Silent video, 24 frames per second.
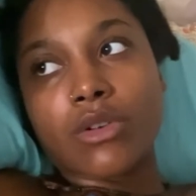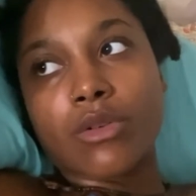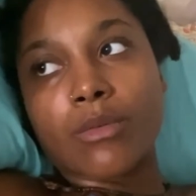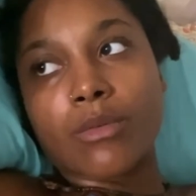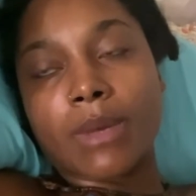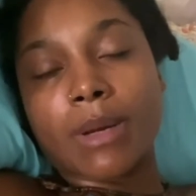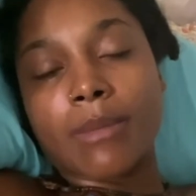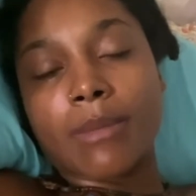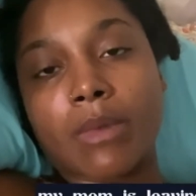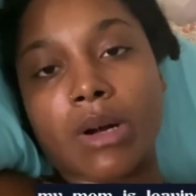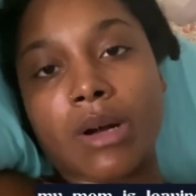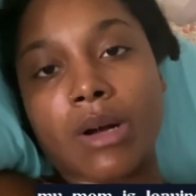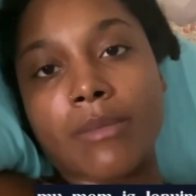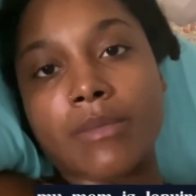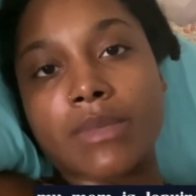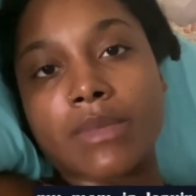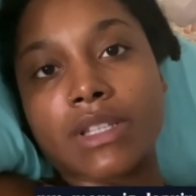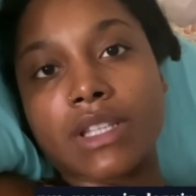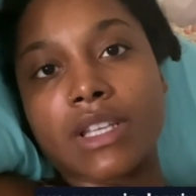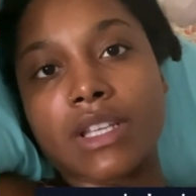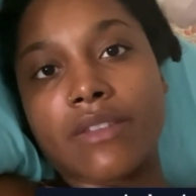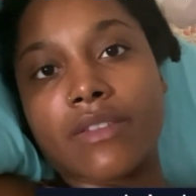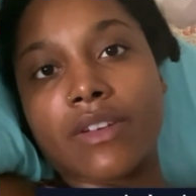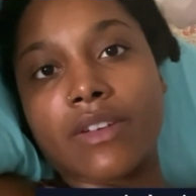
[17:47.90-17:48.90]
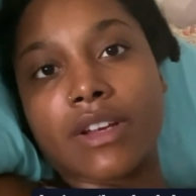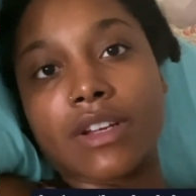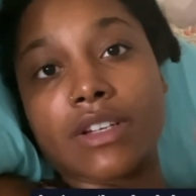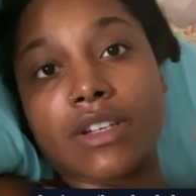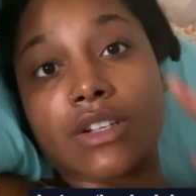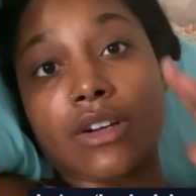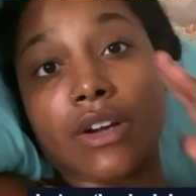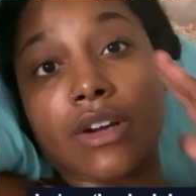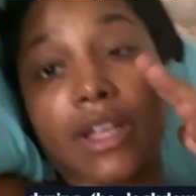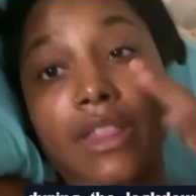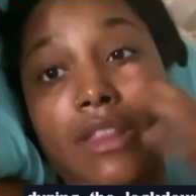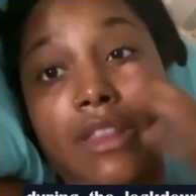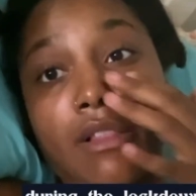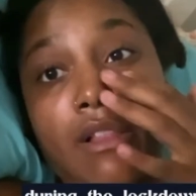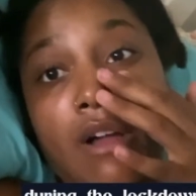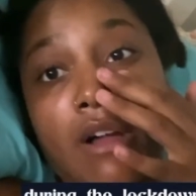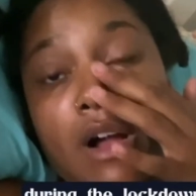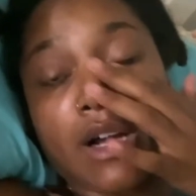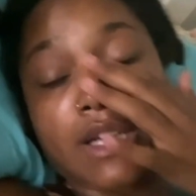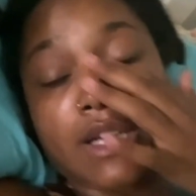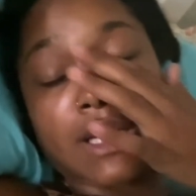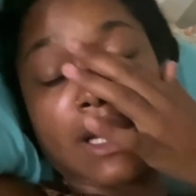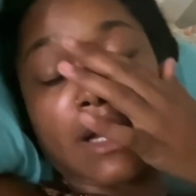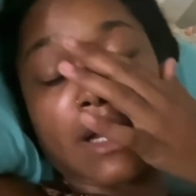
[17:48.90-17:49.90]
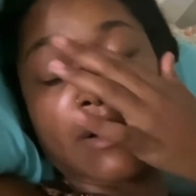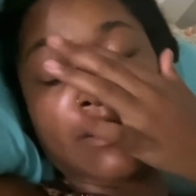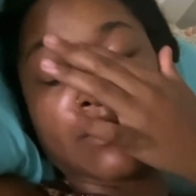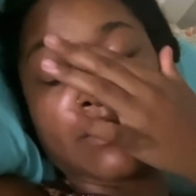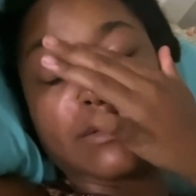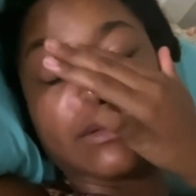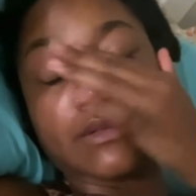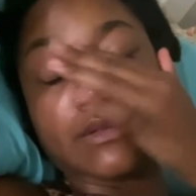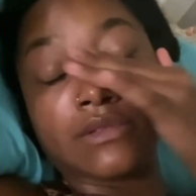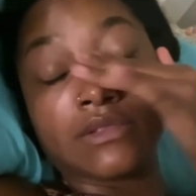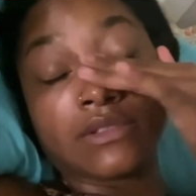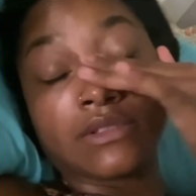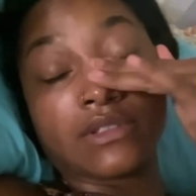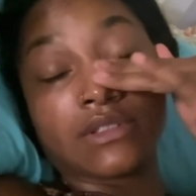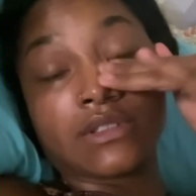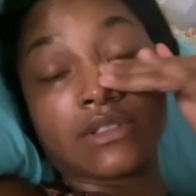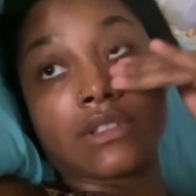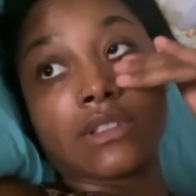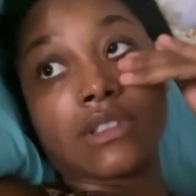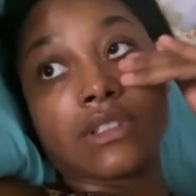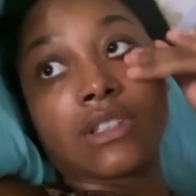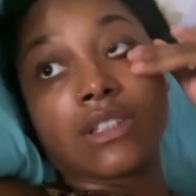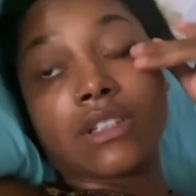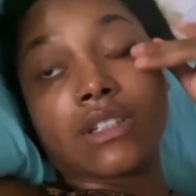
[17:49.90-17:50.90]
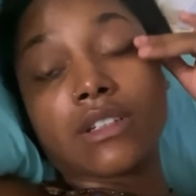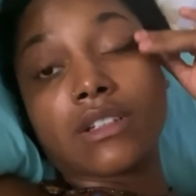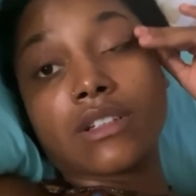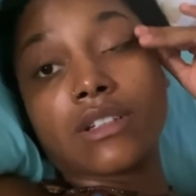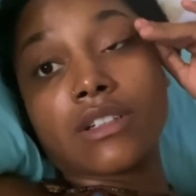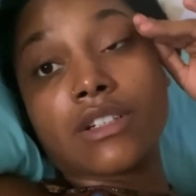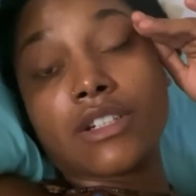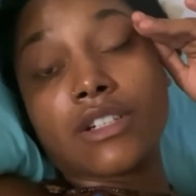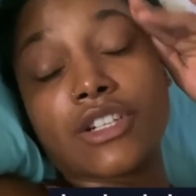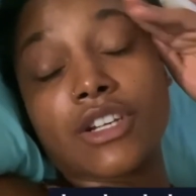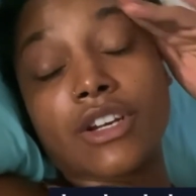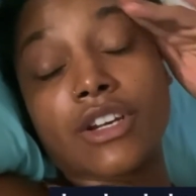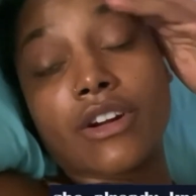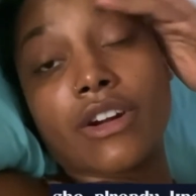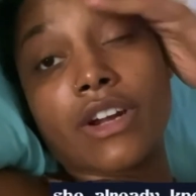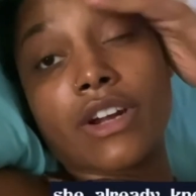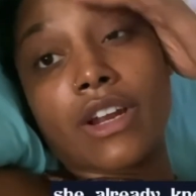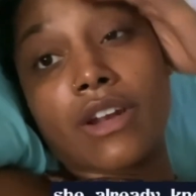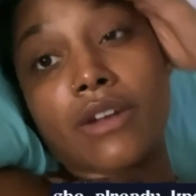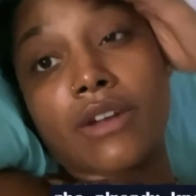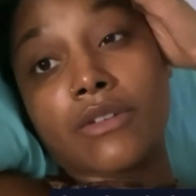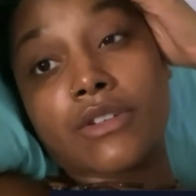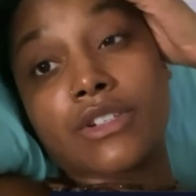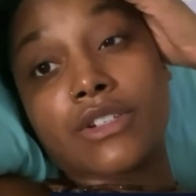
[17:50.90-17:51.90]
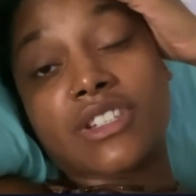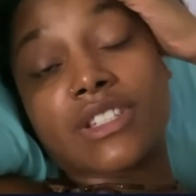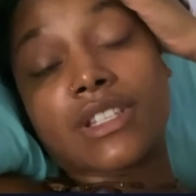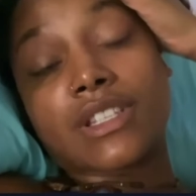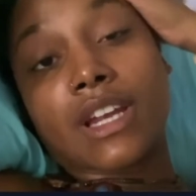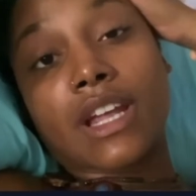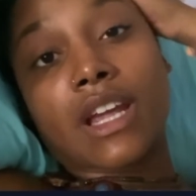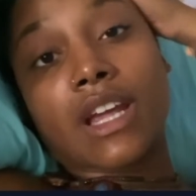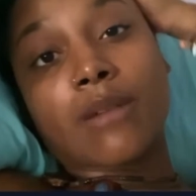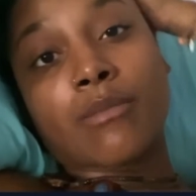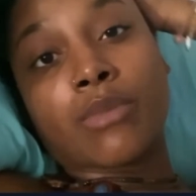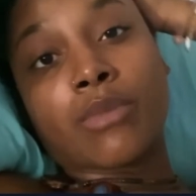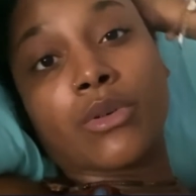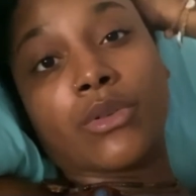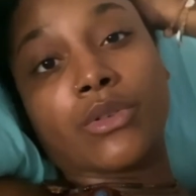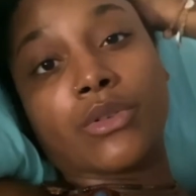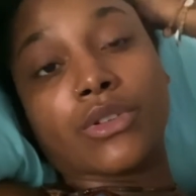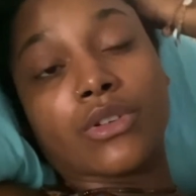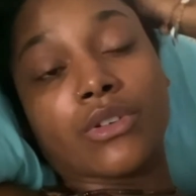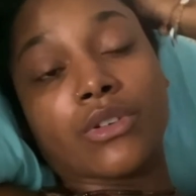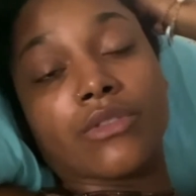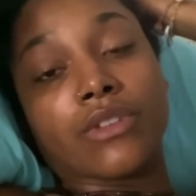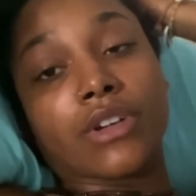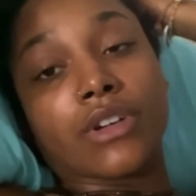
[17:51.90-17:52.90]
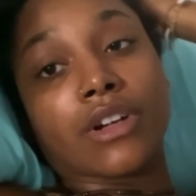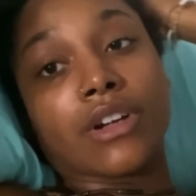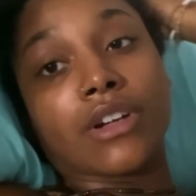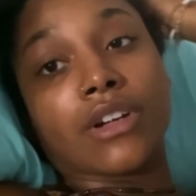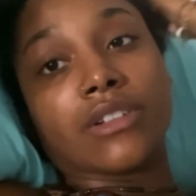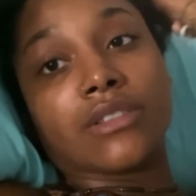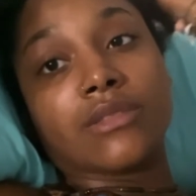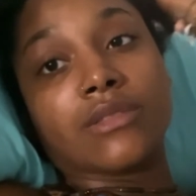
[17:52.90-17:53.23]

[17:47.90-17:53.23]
my mom's leaving during the lockdown. She already knows she's gonna get pulled over.